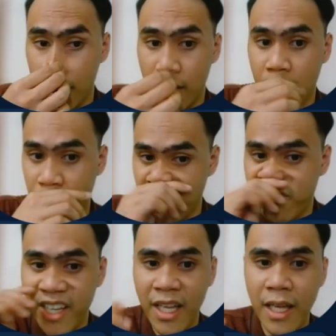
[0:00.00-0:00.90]
to
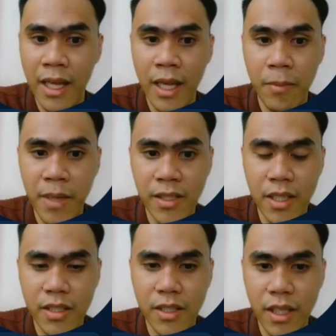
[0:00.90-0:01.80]
convey a
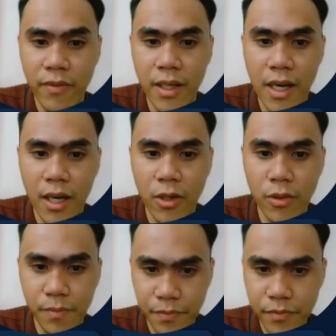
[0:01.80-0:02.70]
message, given
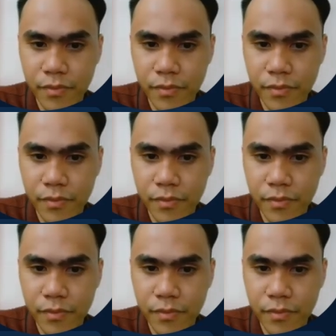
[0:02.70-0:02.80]
how